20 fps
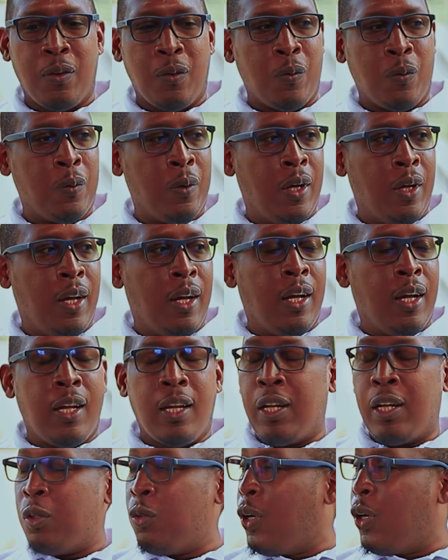No,
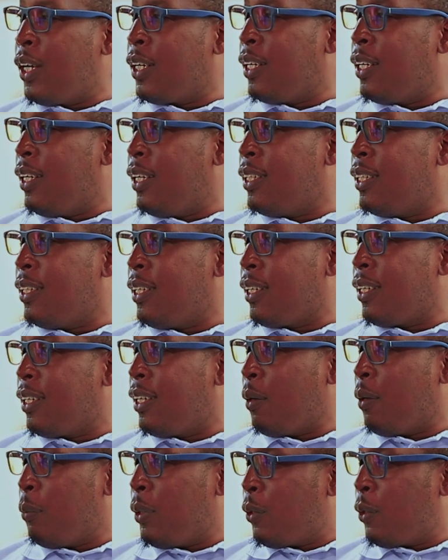the drug is a
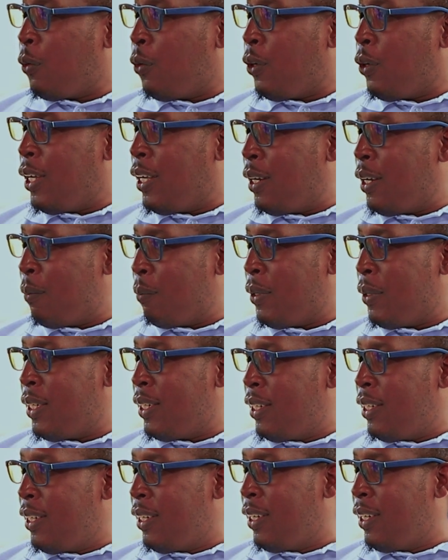chemical
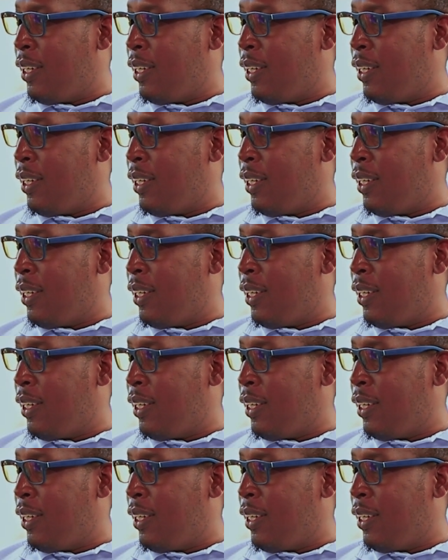element,